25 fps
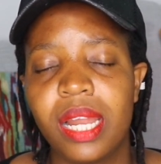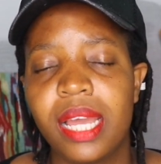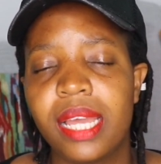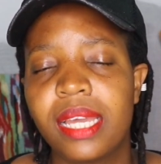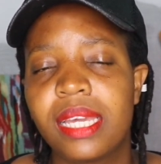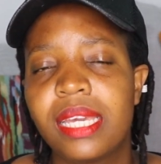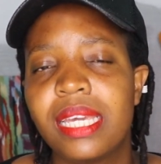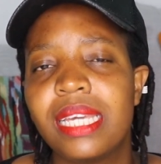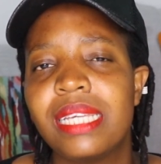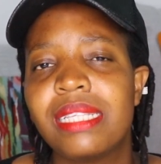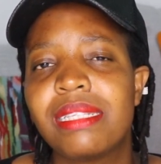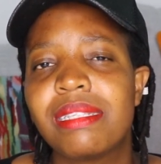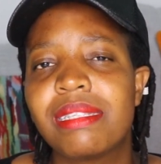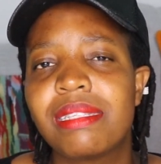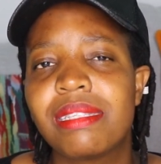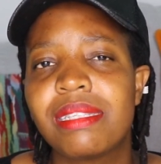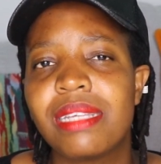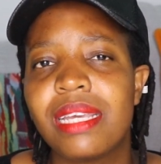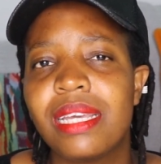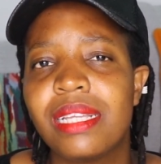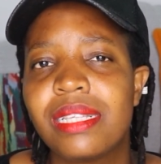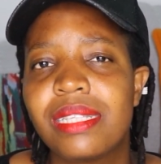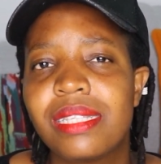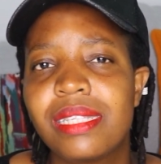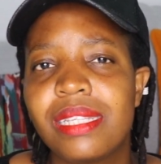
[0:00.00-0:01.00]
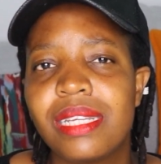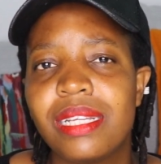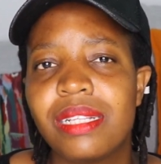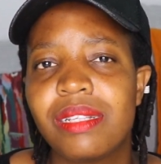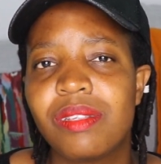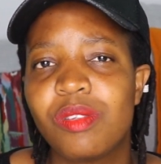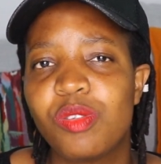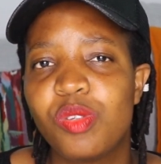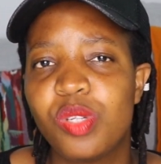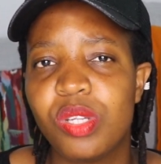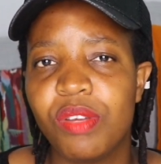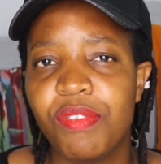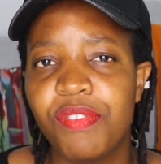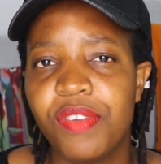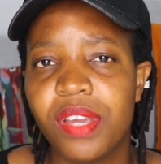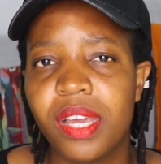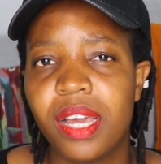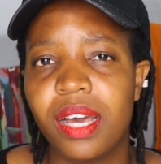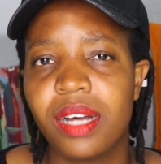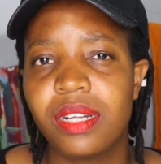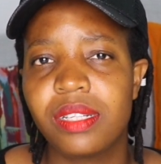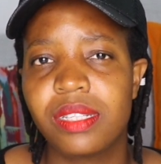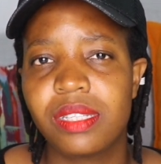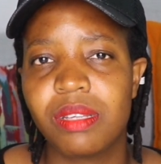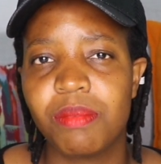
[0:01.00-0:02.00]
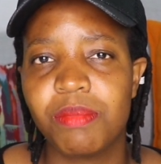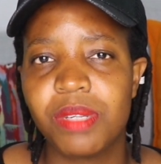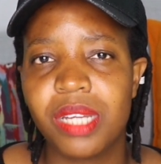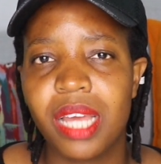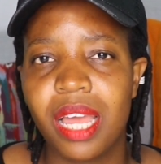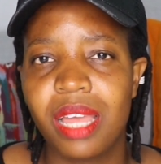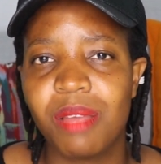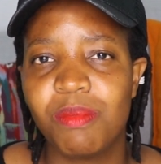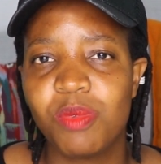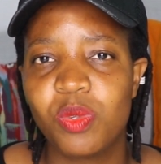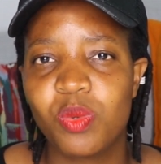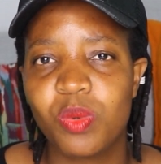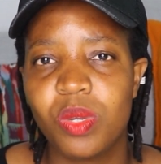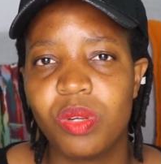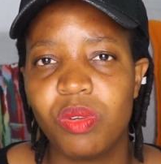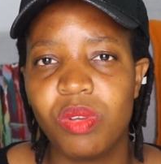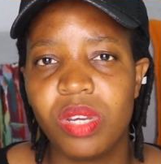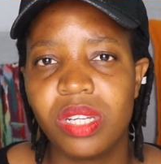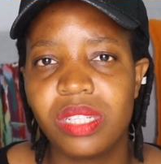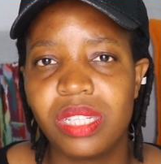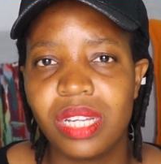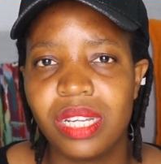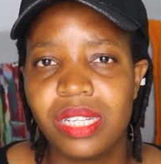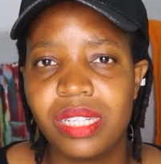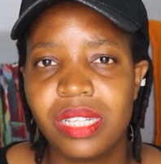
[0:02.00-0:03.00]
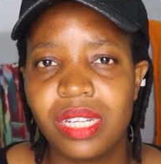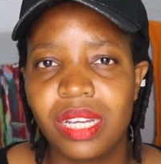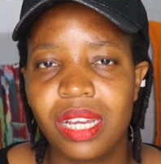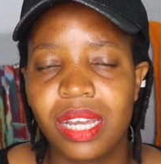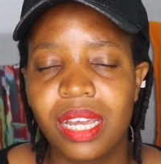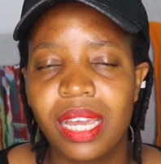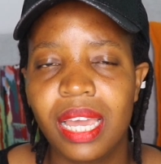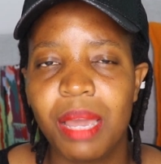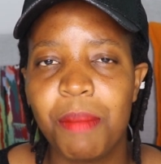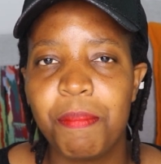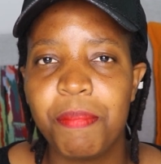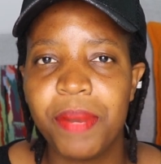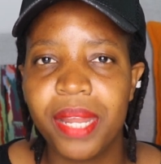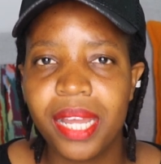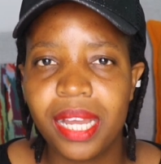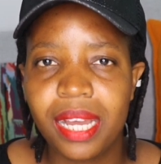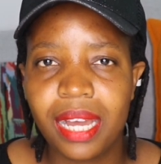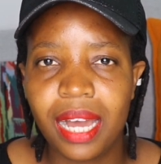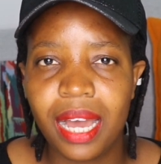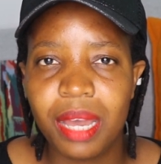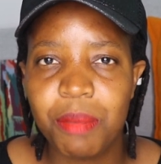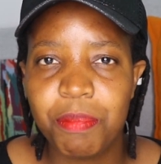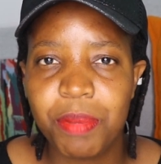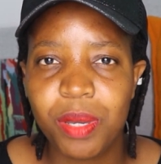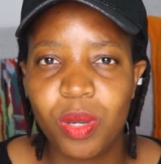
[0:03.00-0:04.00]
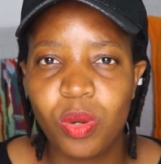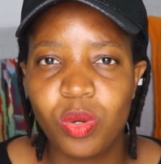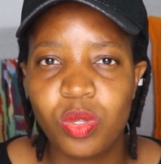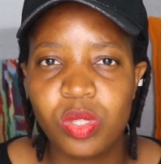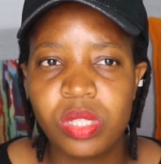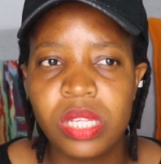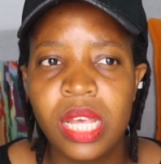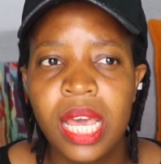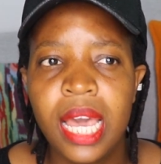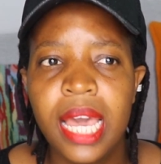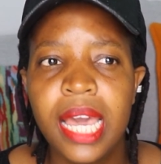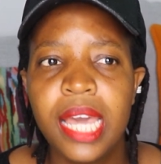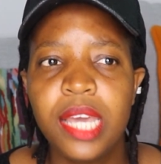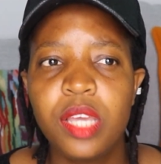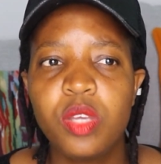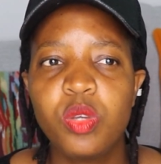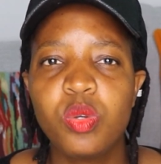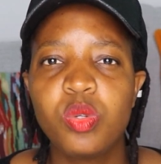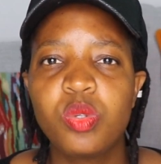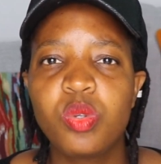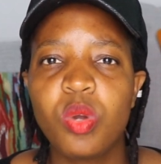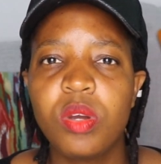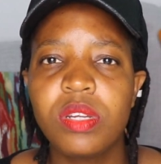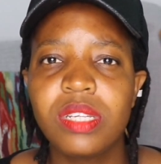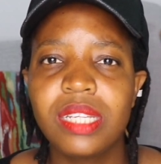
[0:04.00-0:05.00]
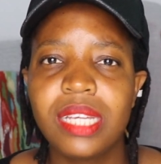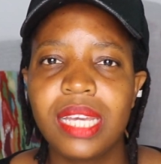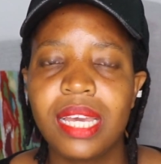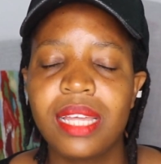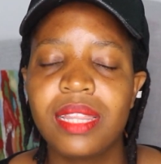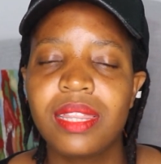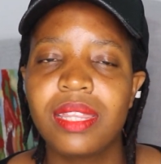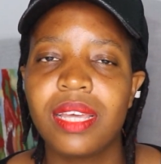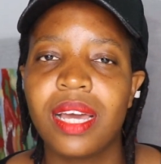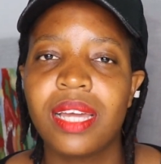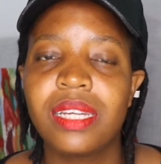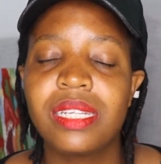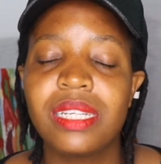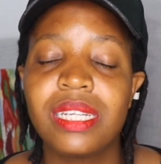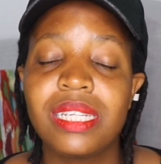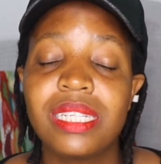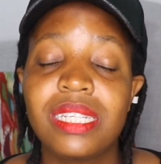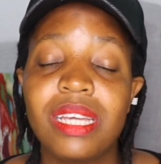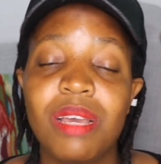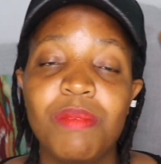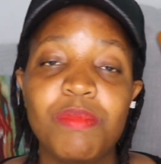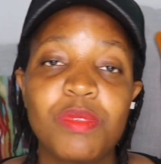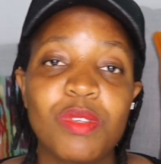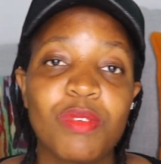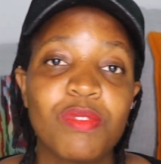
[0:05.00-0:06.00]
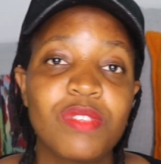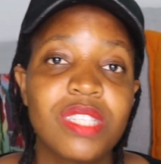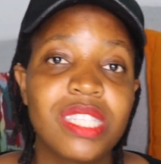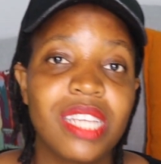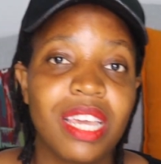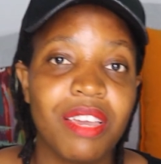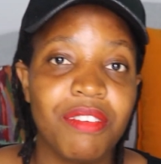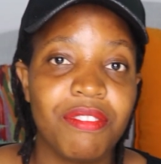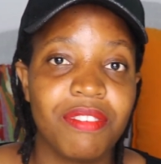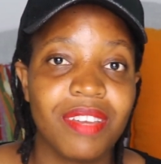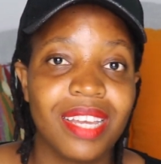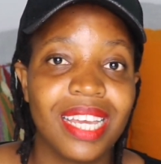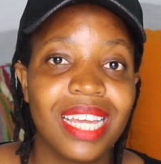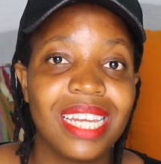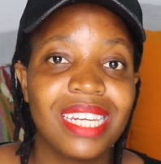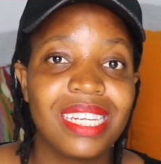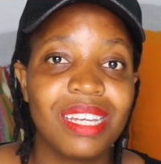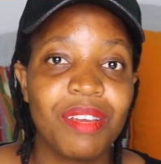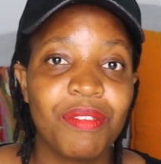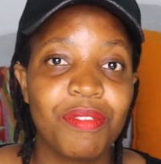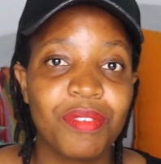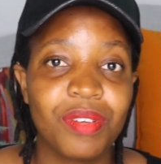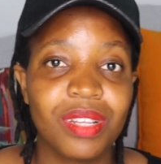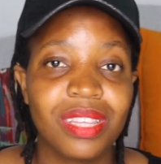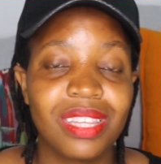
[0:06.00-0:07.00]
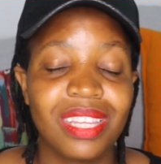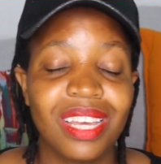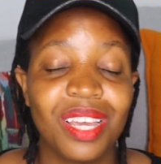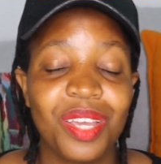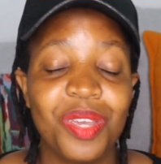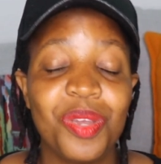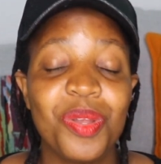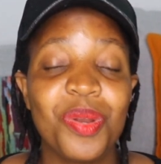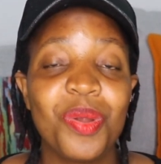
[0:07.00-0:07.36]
Like, it's difficult sometimes when you're dating a black guy, because you don't get that in terms of saving and everything.